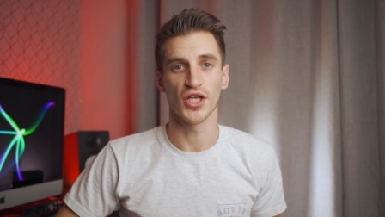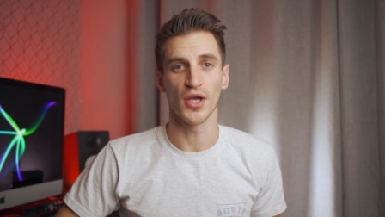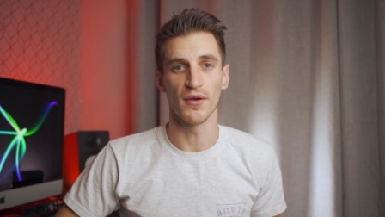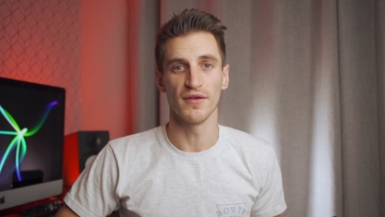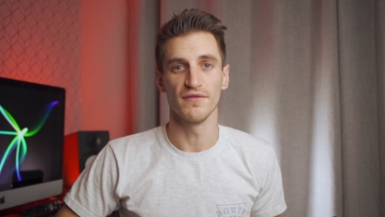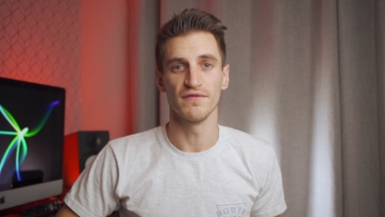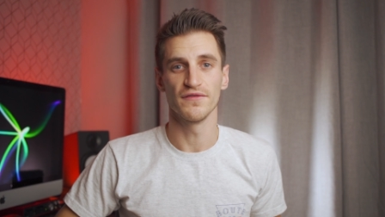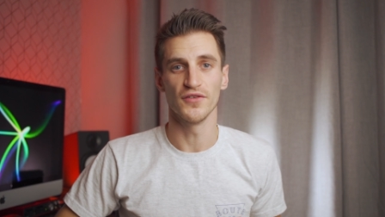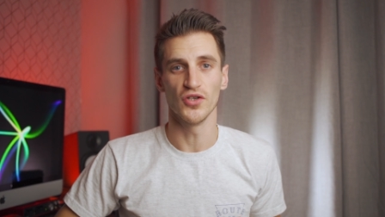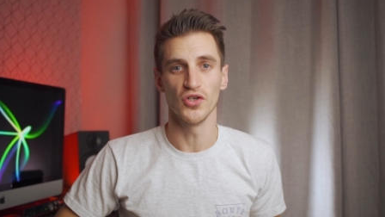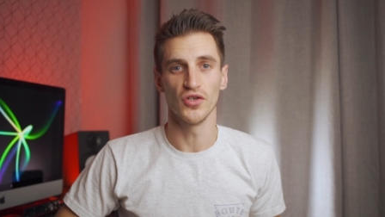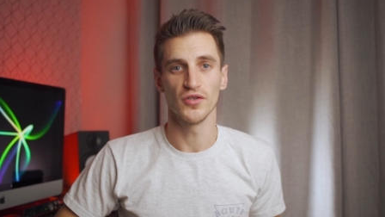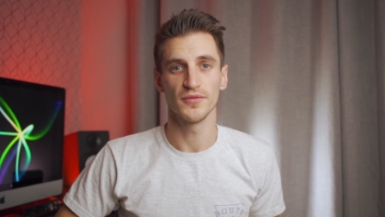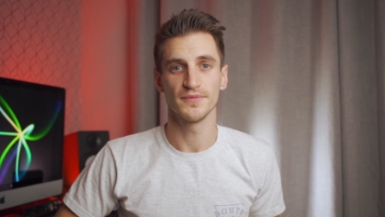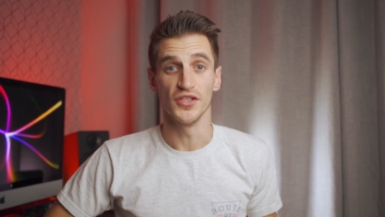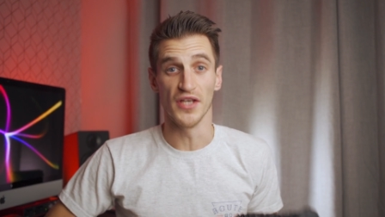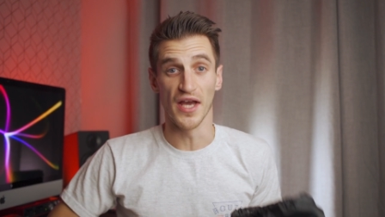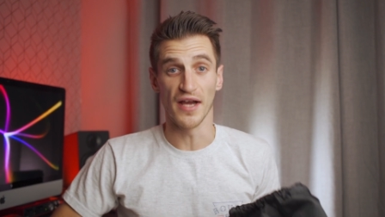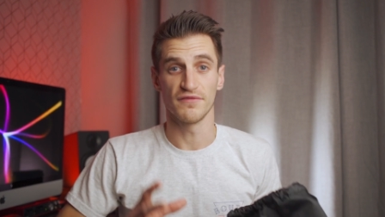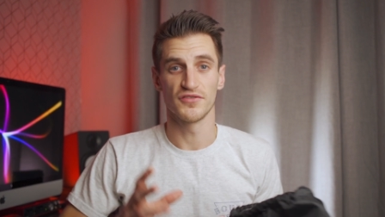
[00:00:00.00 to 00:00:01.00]
going for,
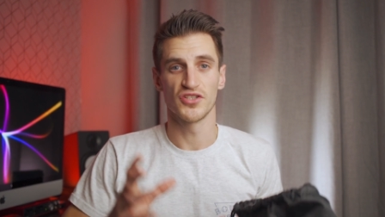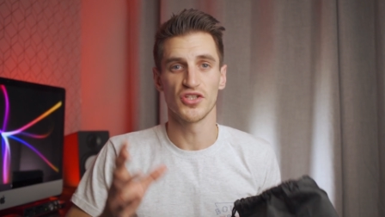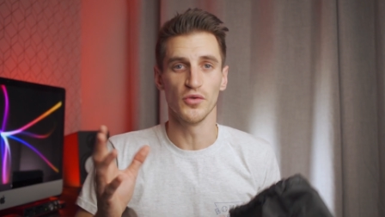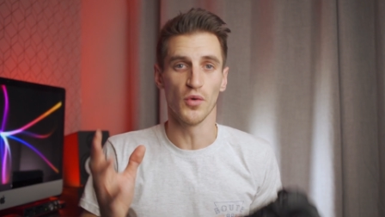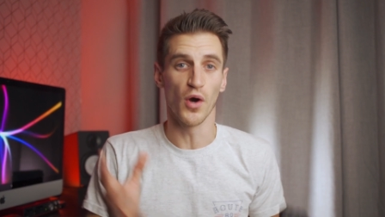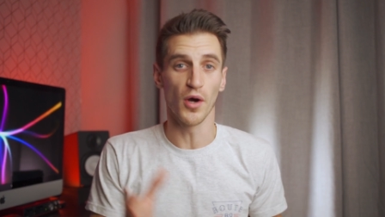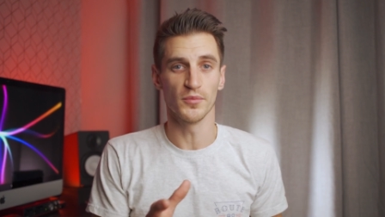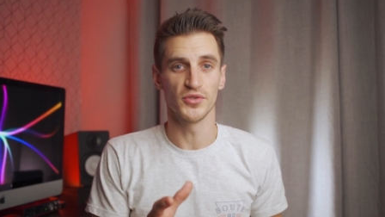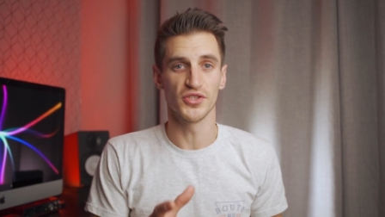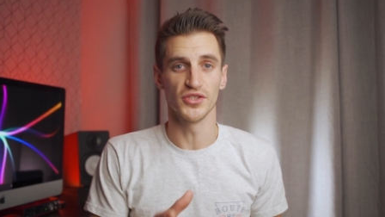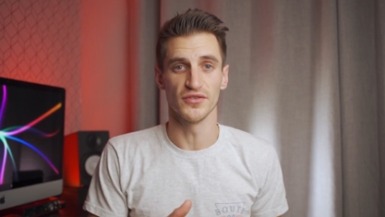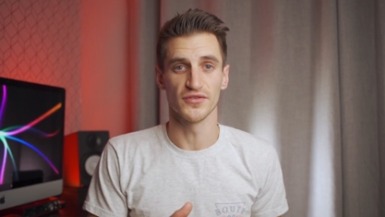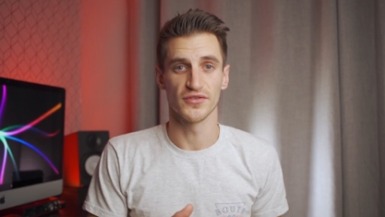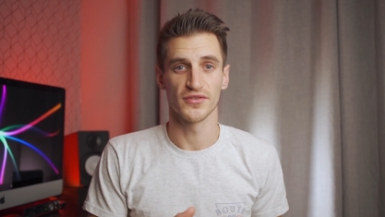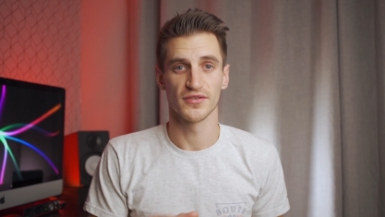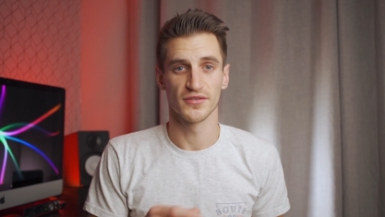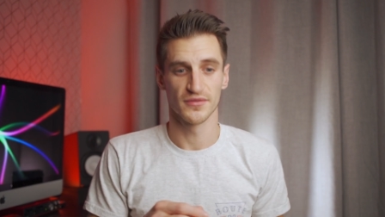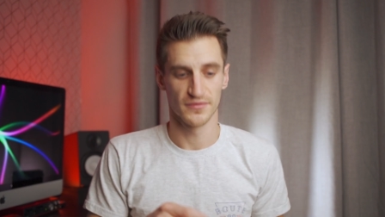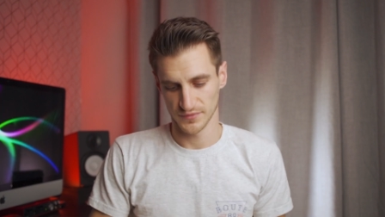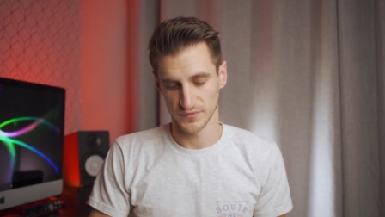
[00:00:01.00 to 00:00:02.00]
you have two
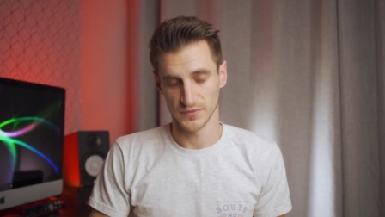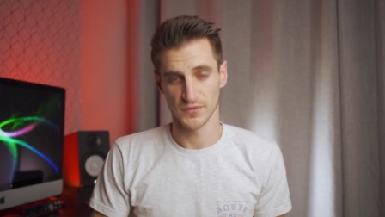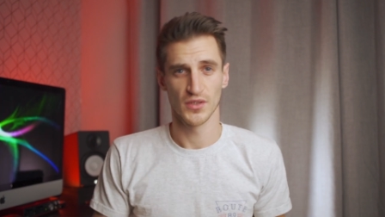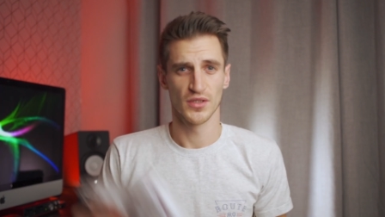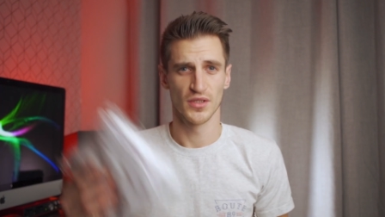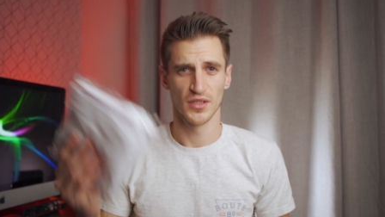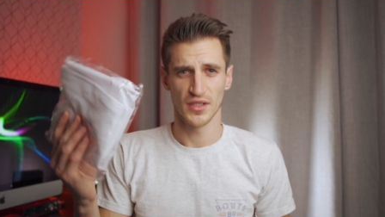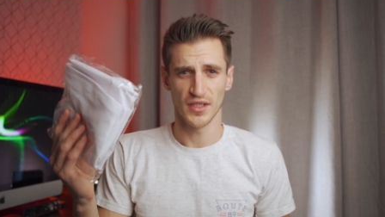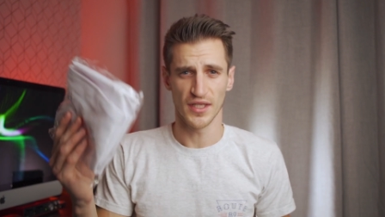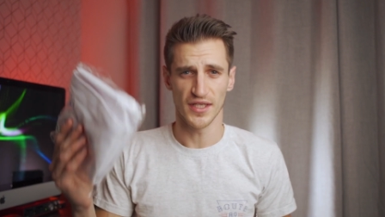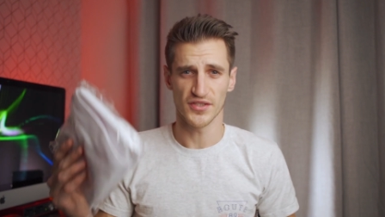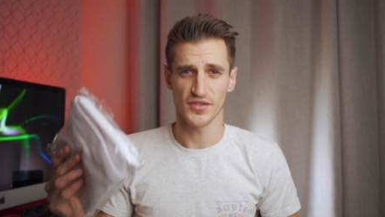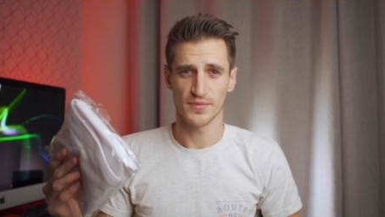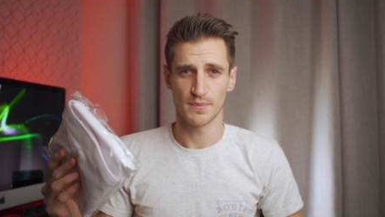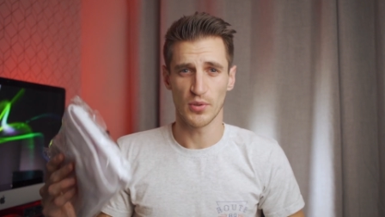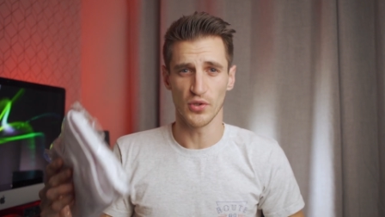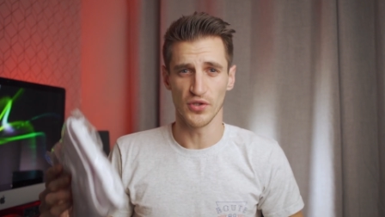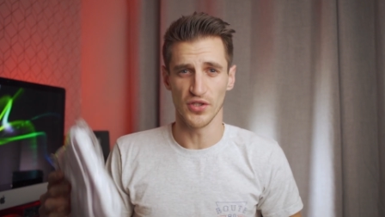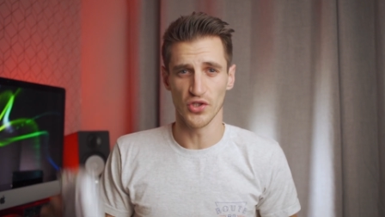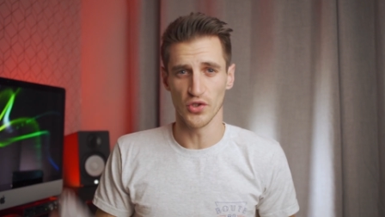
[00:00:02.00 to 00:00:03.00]
options. Let's
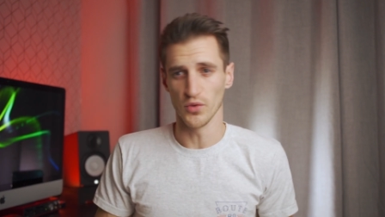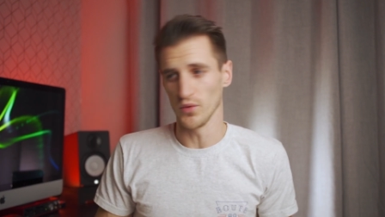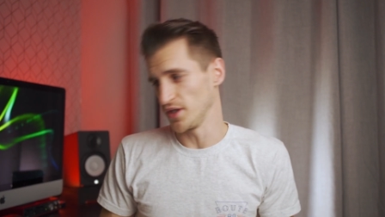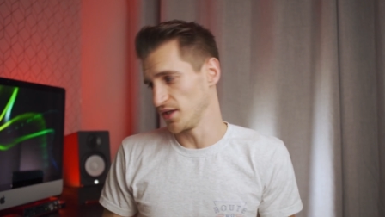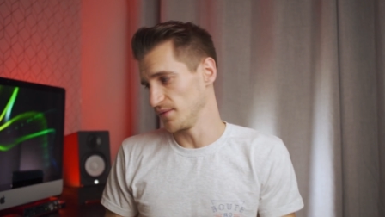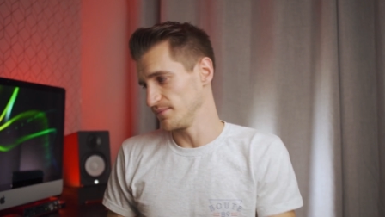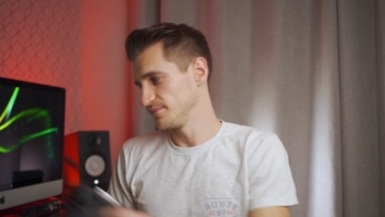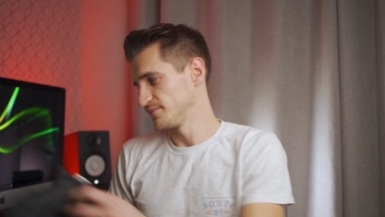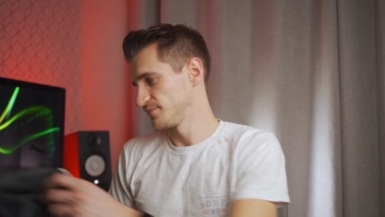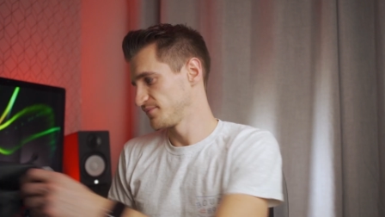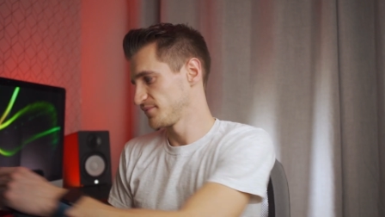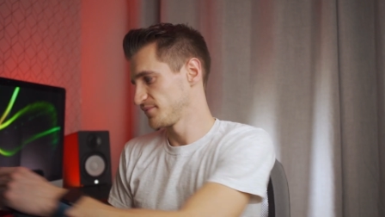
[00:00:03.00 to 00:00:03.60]
put the other one on.